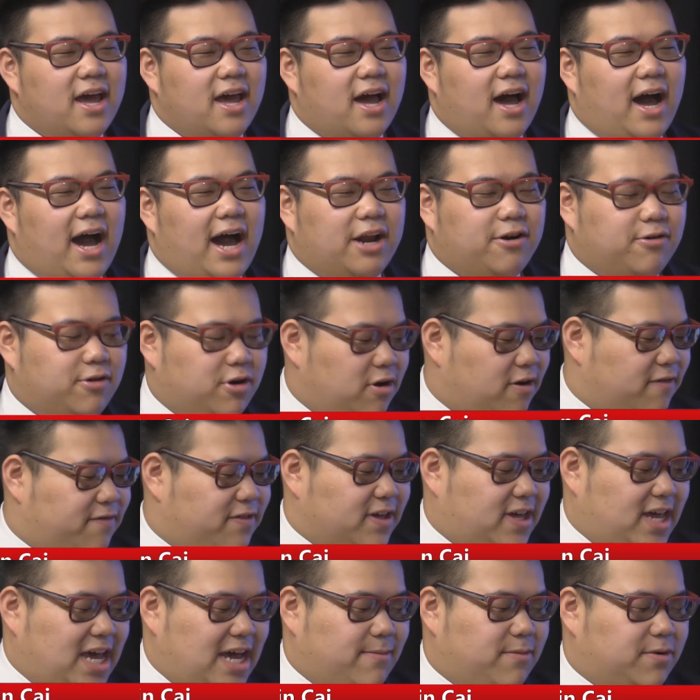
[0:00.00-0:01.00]
I don't know if
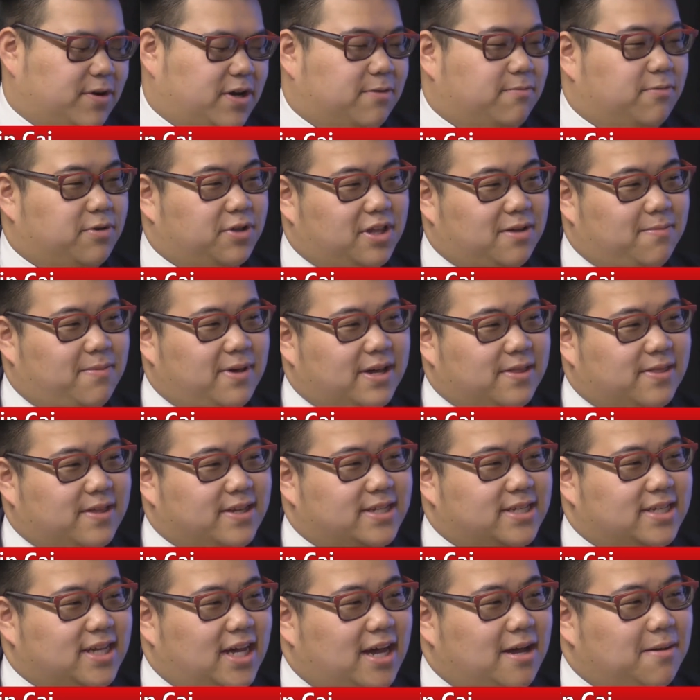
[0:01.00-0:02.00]
the camera can really pick
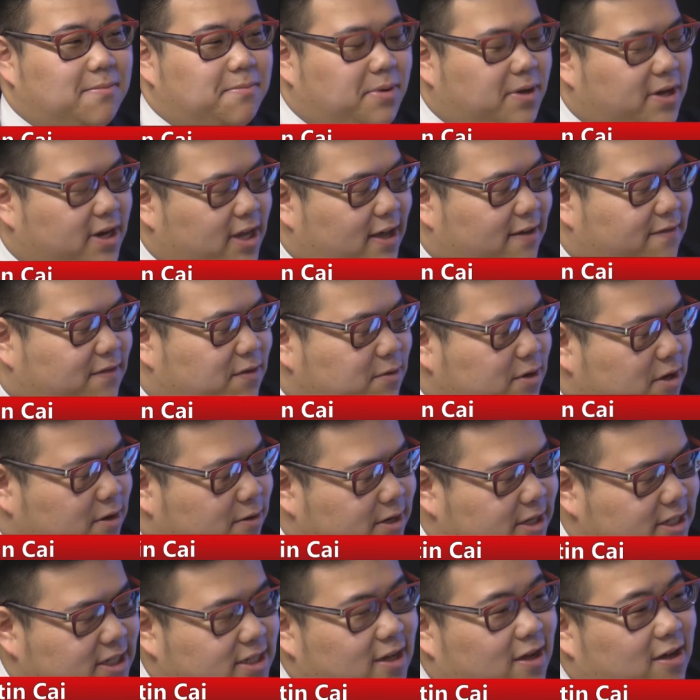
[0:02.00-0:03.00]
this up, but if you
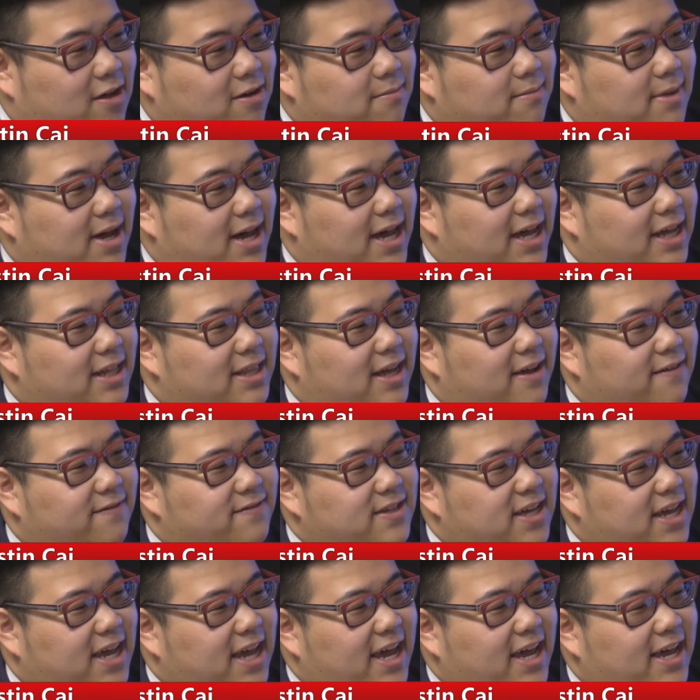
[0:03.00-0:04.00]
notice on my
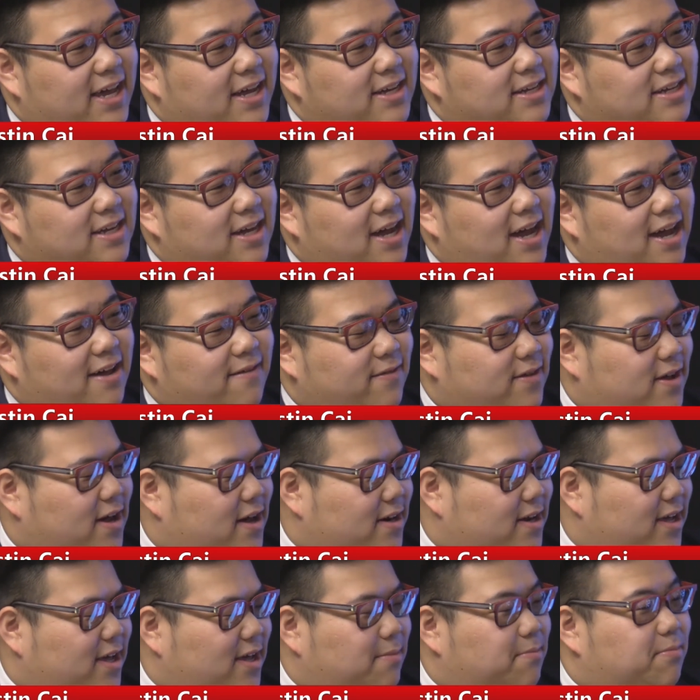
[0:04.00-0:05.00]
left hand, I've
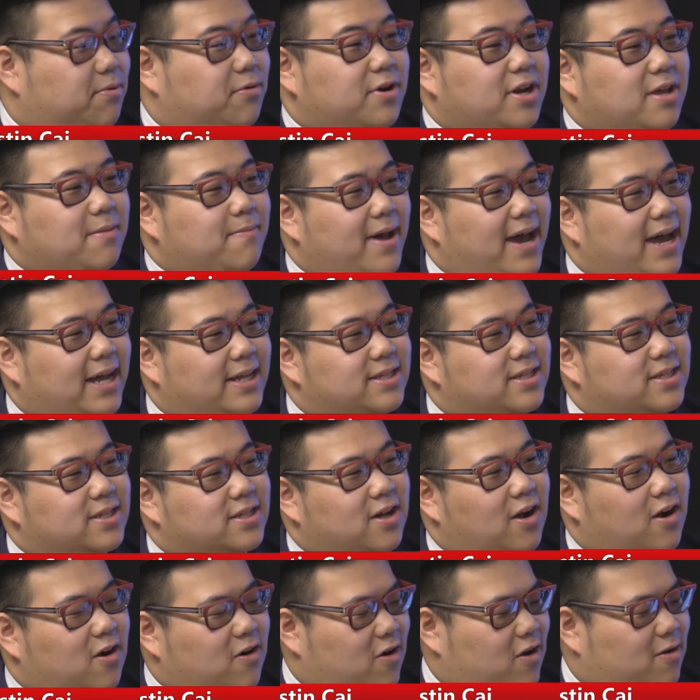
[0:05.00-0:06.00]
got a pretty bad
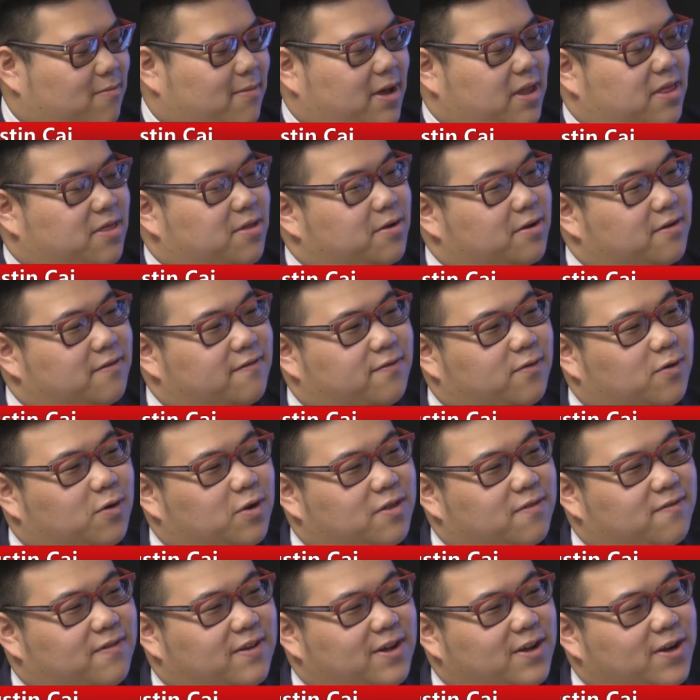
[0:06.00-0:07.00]
scar on my third and
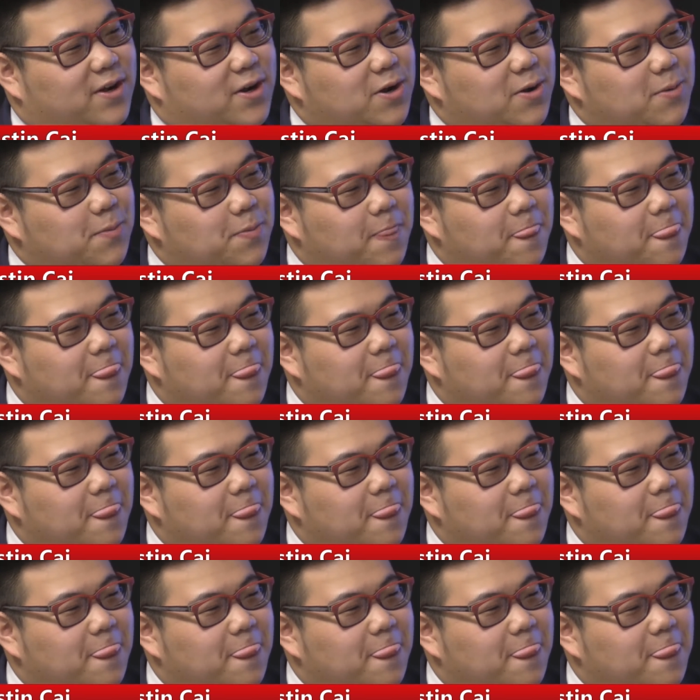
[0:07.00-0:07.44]
fourth fingers.